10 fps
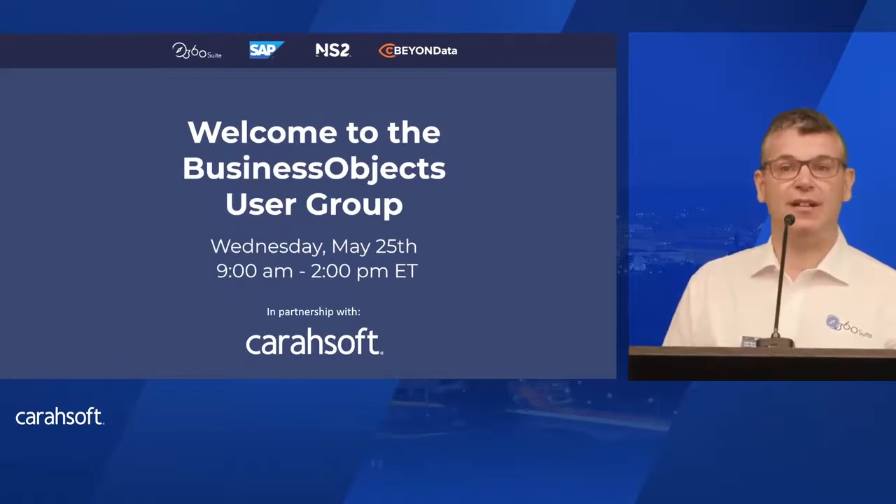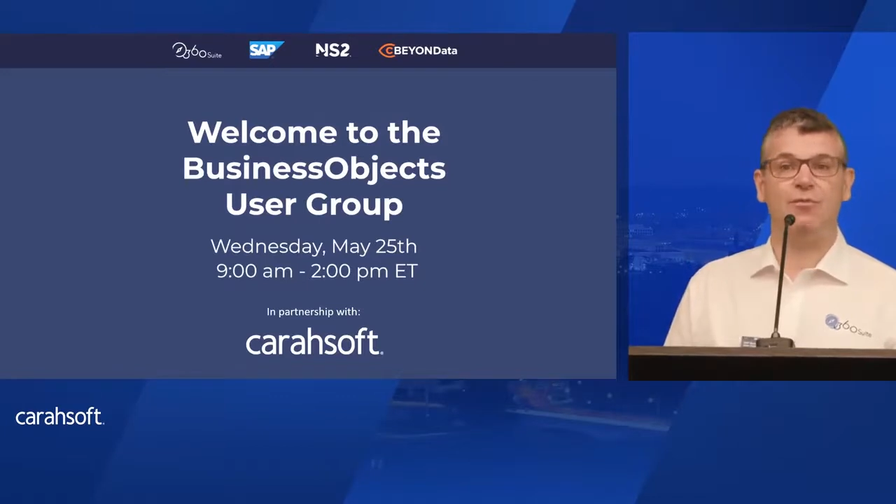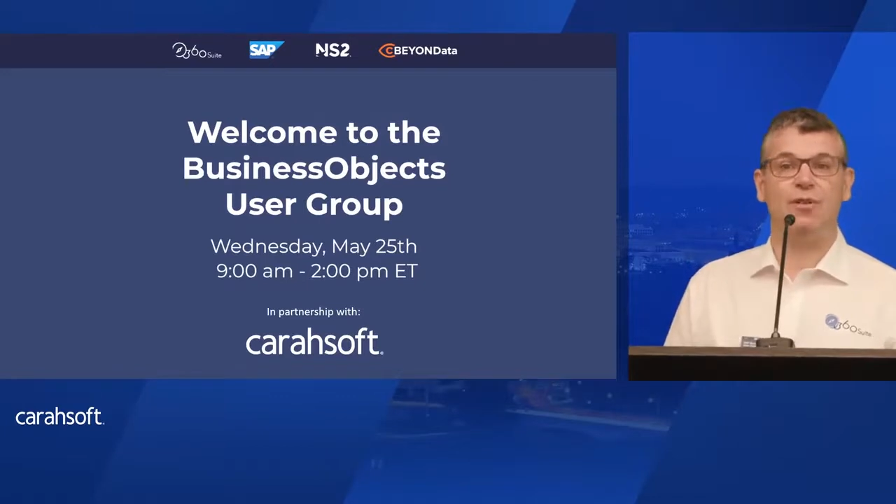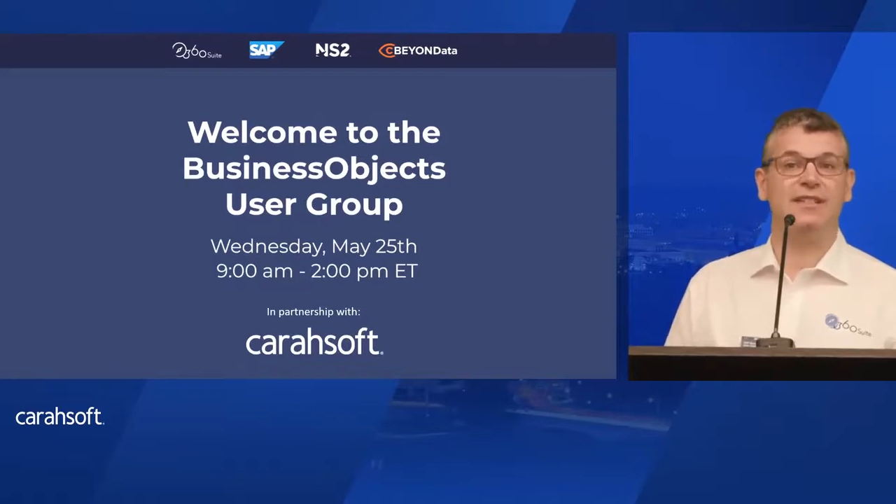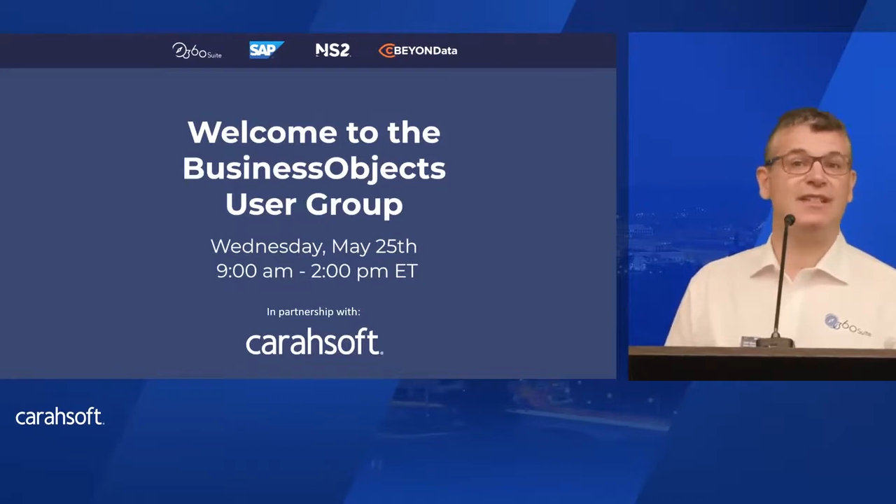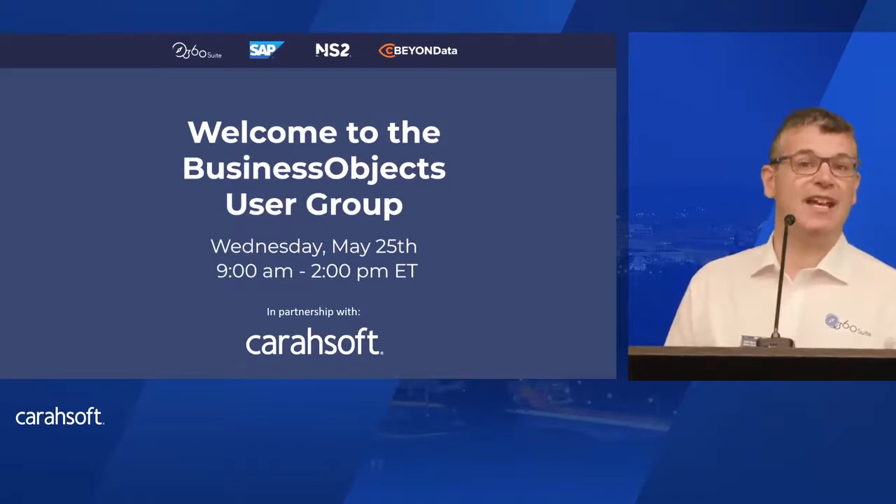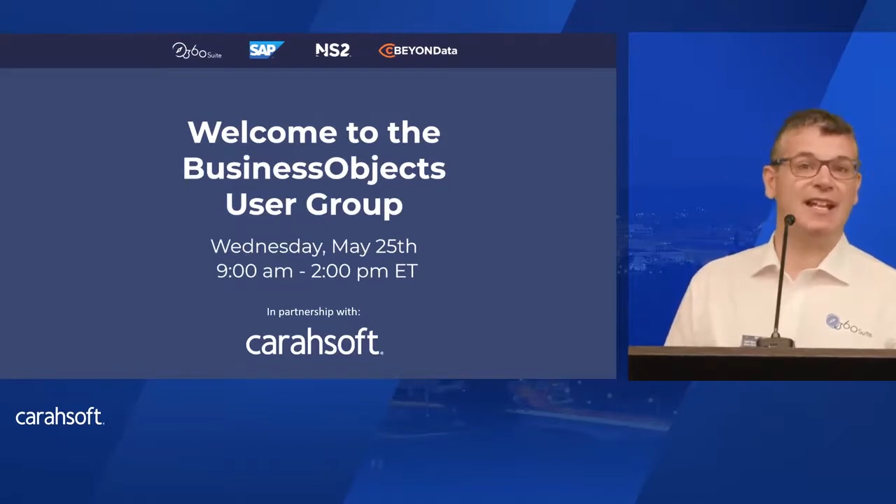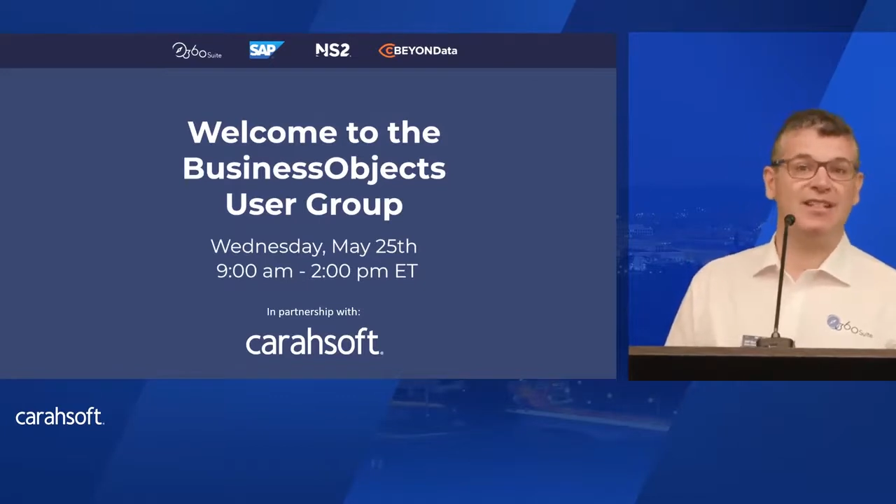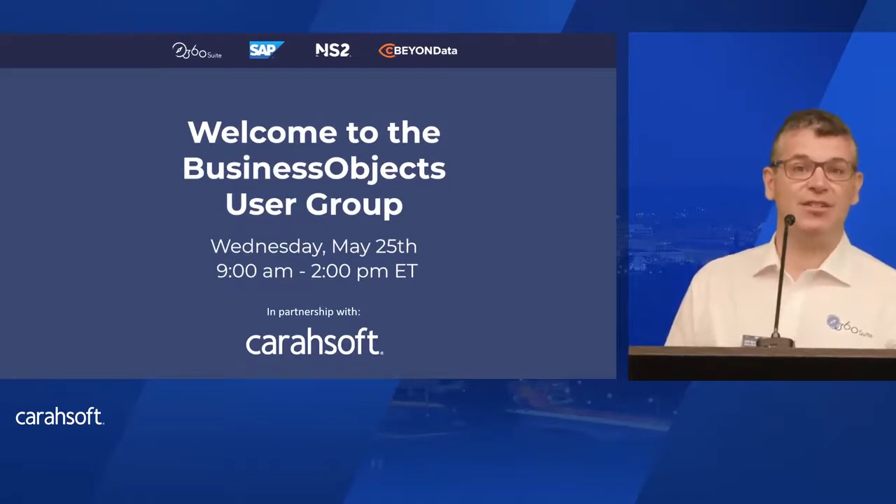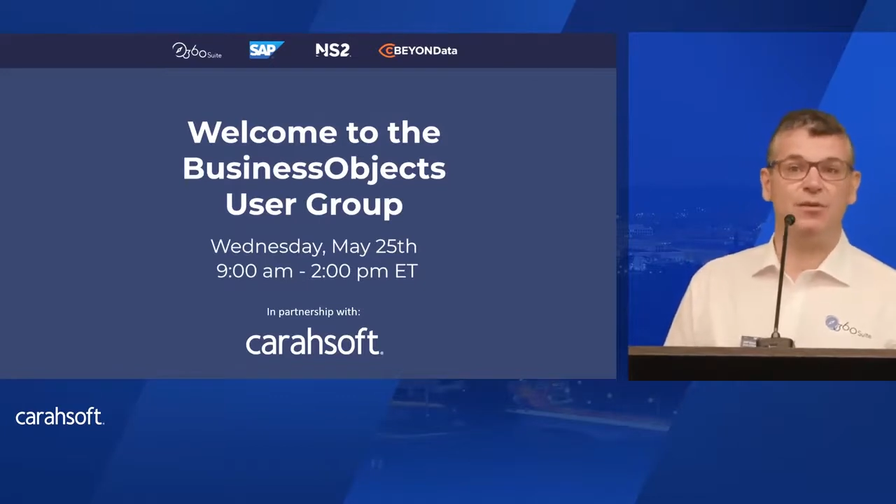And what's the
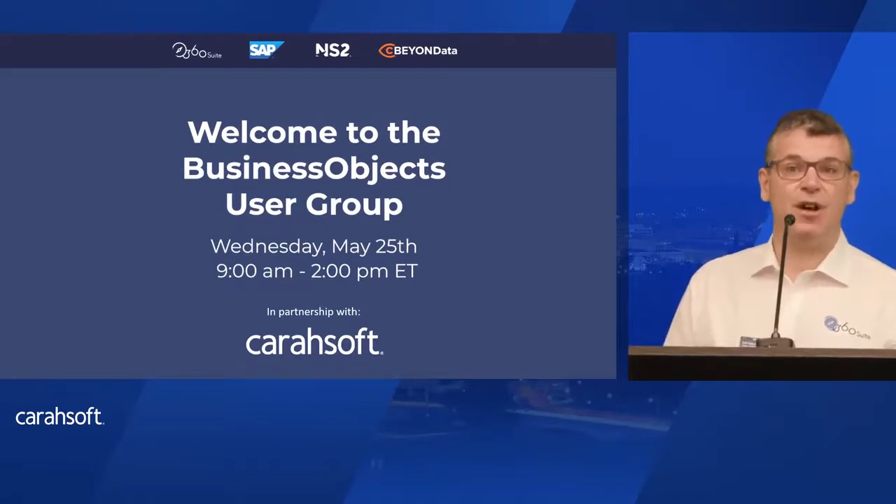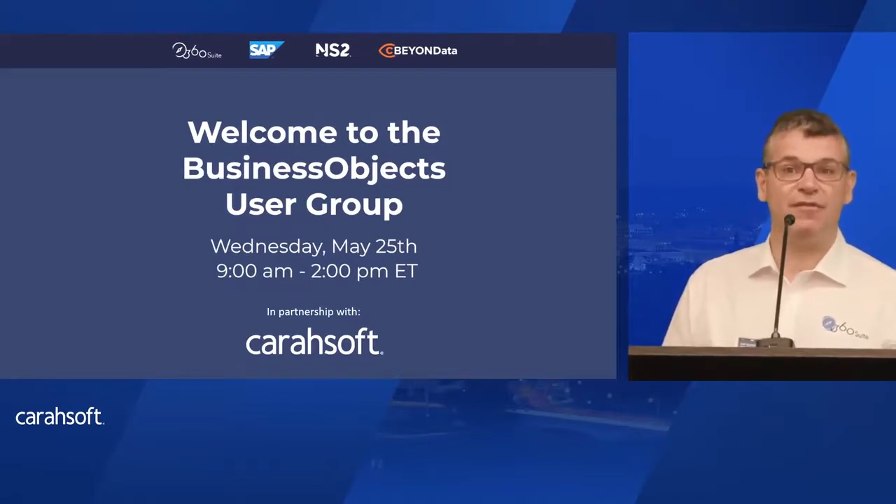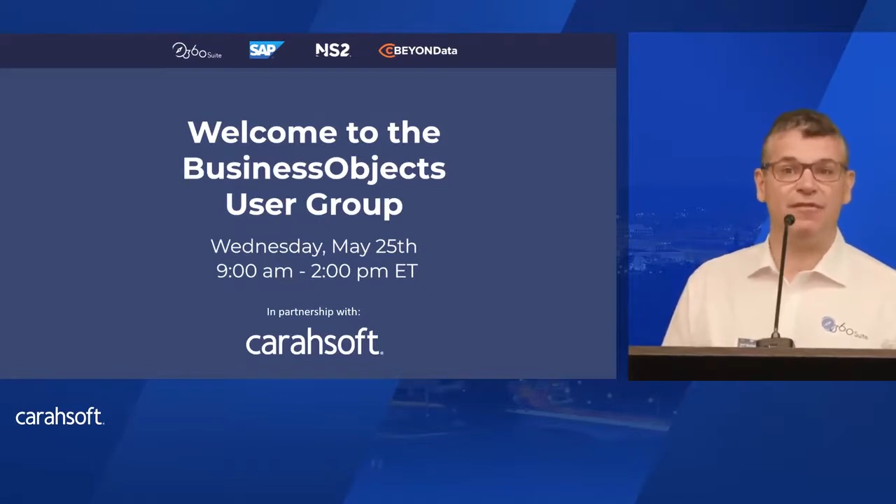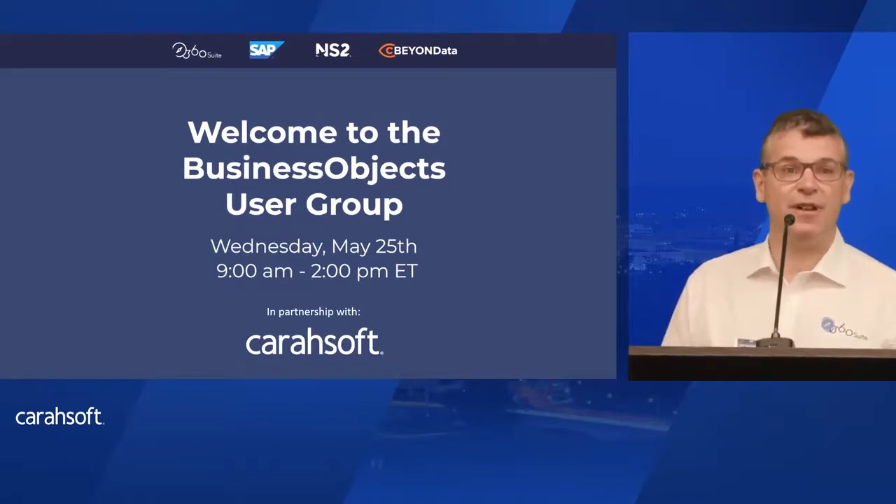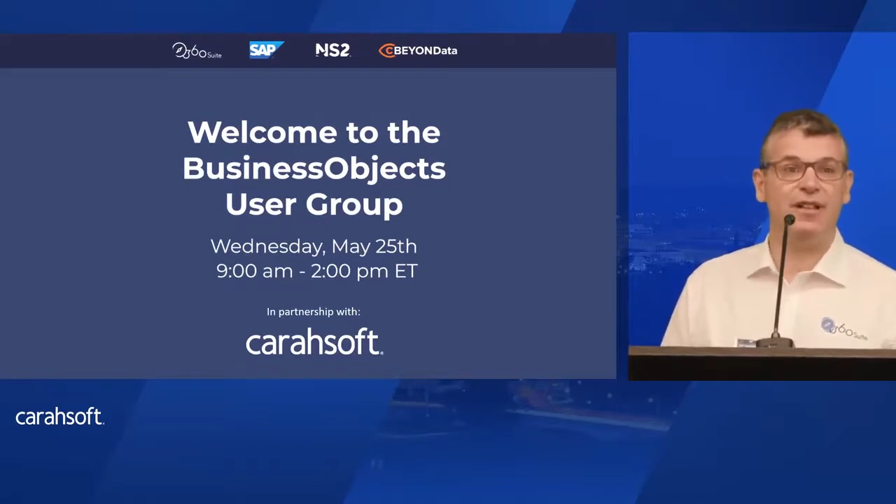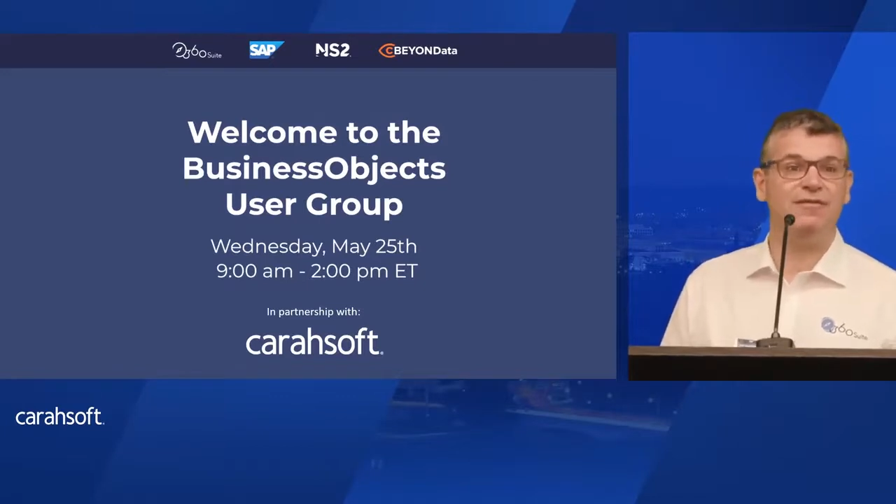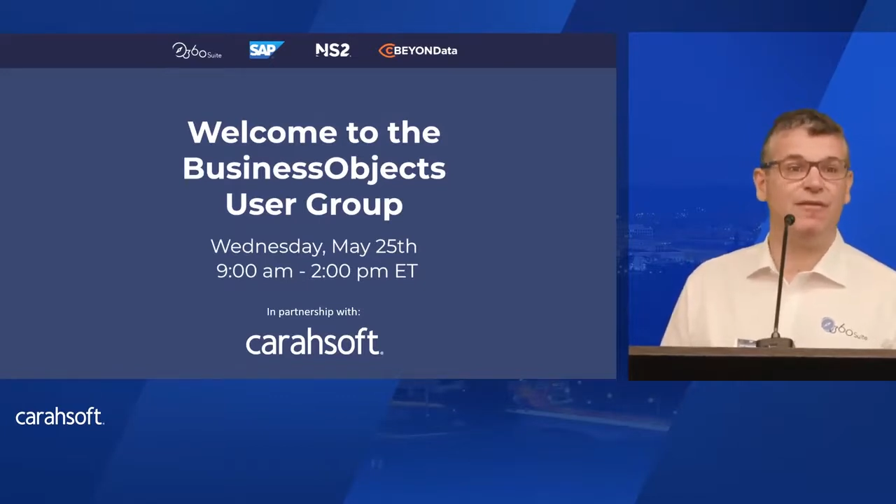NS2 offering